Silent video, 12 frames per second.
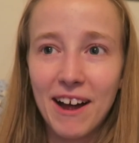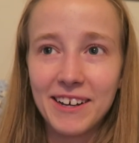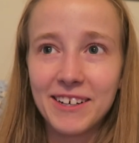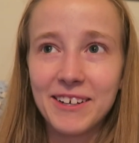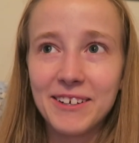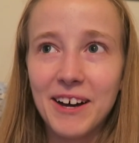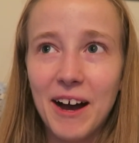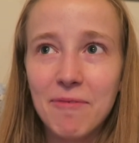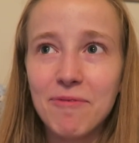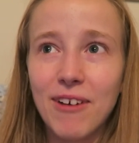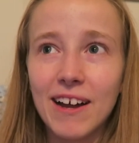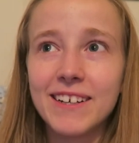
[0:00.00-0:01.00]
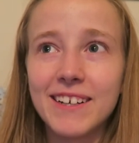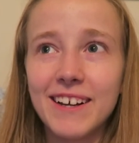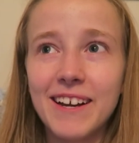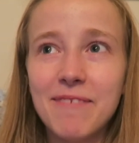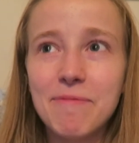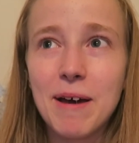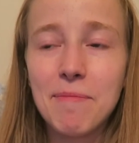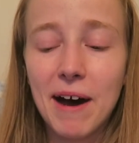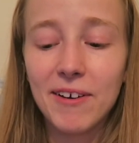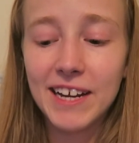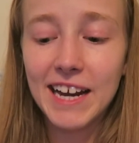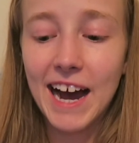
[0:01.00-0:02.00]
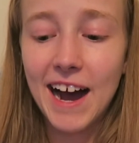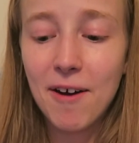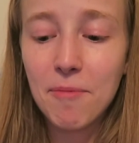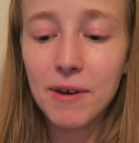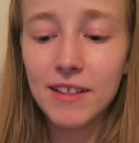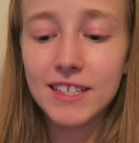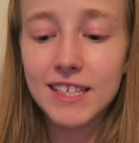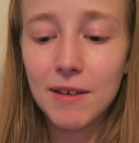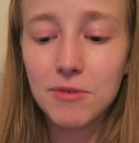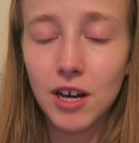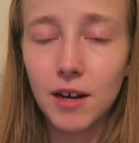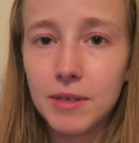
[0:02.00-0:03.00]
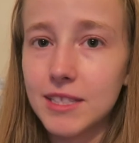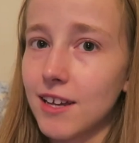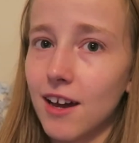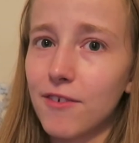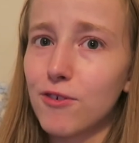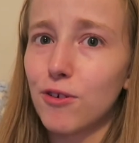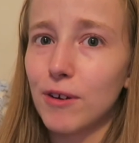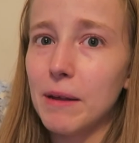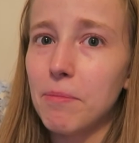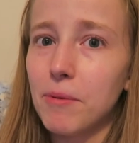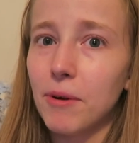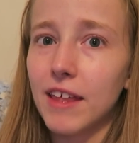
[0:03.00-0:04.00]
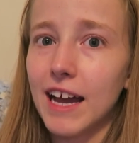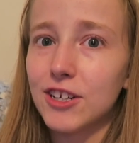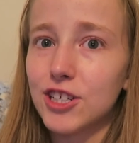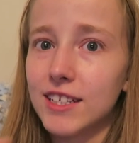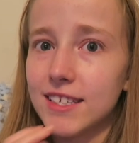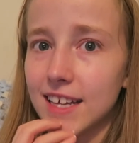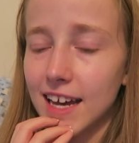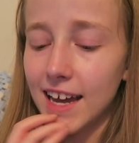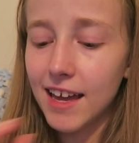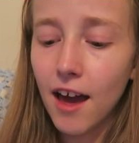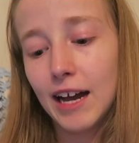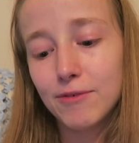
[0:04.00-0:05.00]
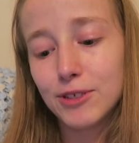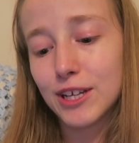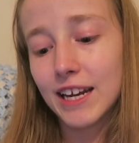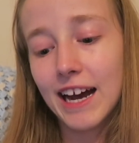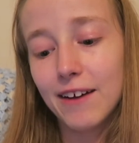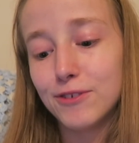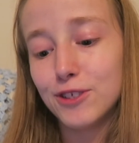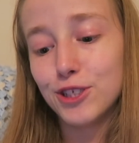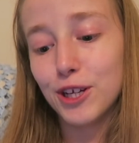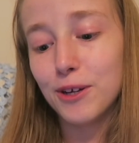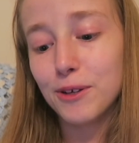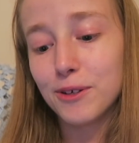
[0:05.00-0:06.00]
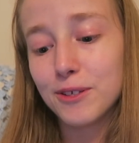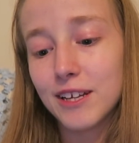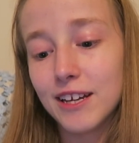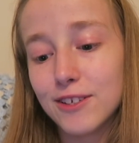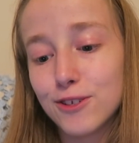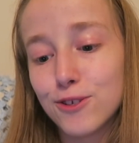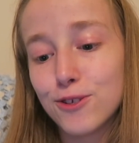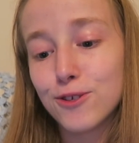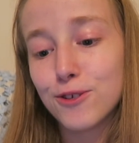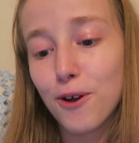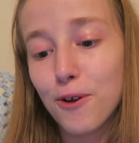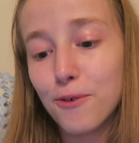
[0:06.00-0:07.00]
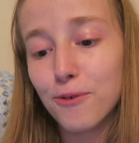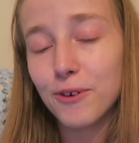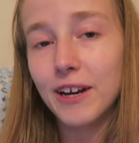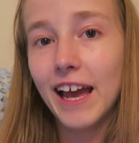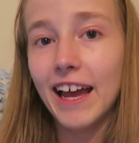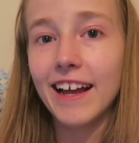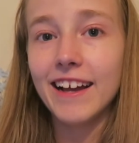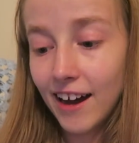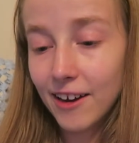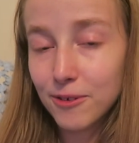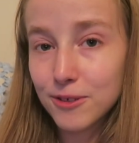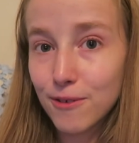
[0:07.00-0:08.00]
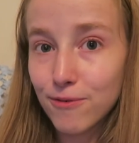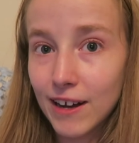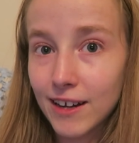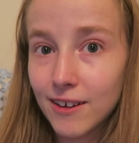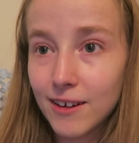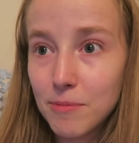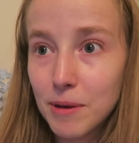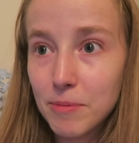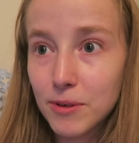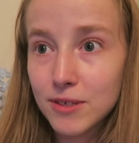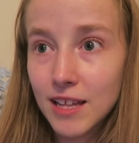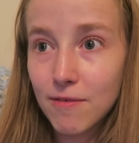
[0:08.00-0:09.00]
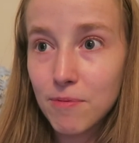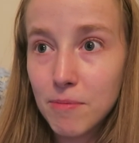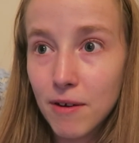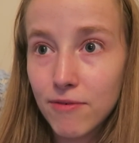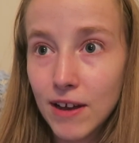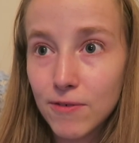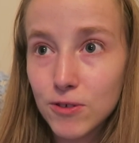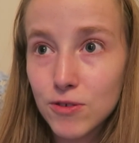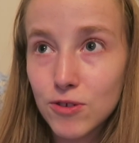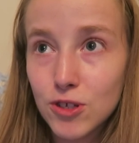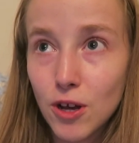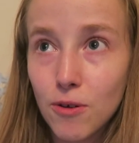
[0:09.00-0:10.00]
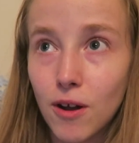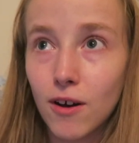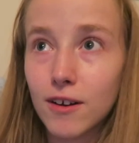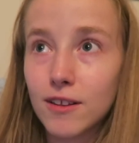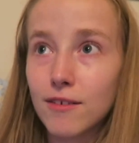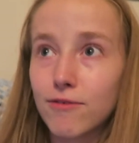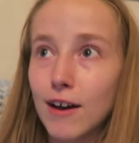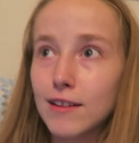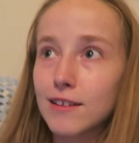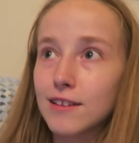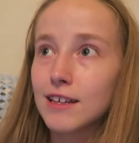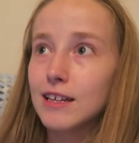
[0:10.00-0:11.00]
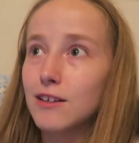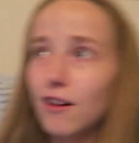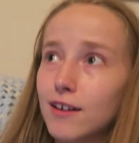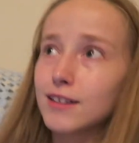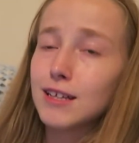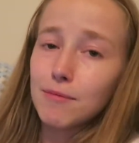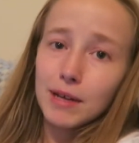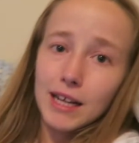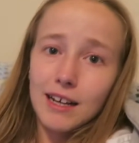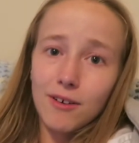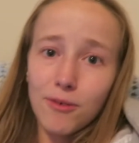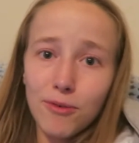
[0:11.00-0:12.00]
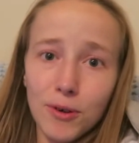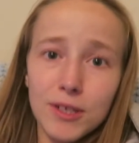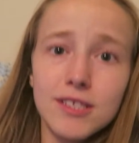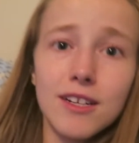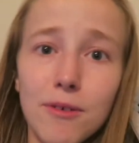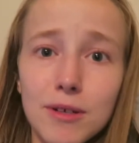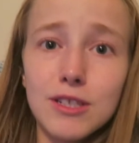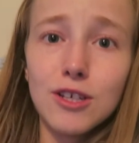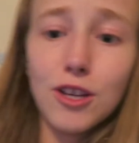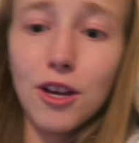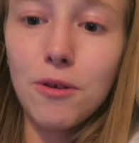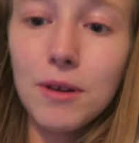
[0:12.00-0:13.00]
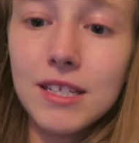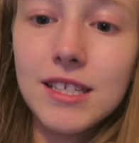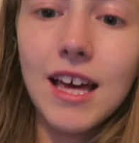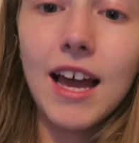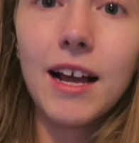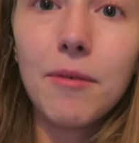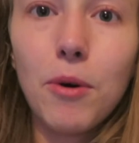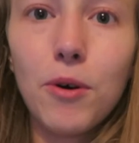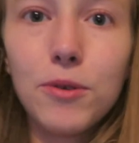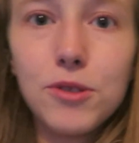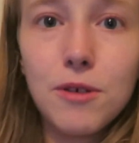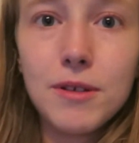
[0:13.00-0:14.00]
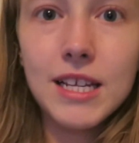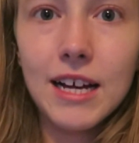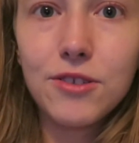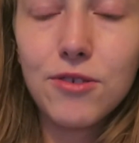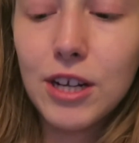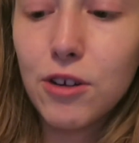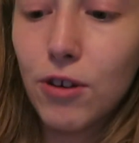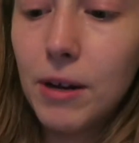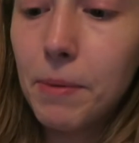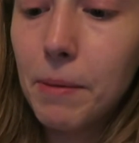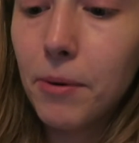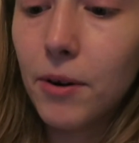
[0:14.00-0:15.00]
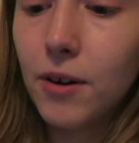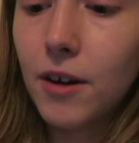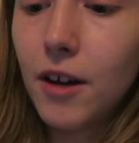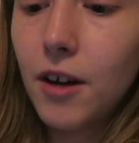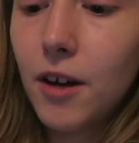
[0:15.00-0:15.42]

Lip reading: I'm fangirling a bit about it now, but at the same time it's kind of creepy what they actually say. I'm just gonna have to show you because it's so funny. And also fangirling a bit because they've been my favourites for so long, and the fact that they like sent me a little voice note is the cutest thing, but also it sounds really creepy, but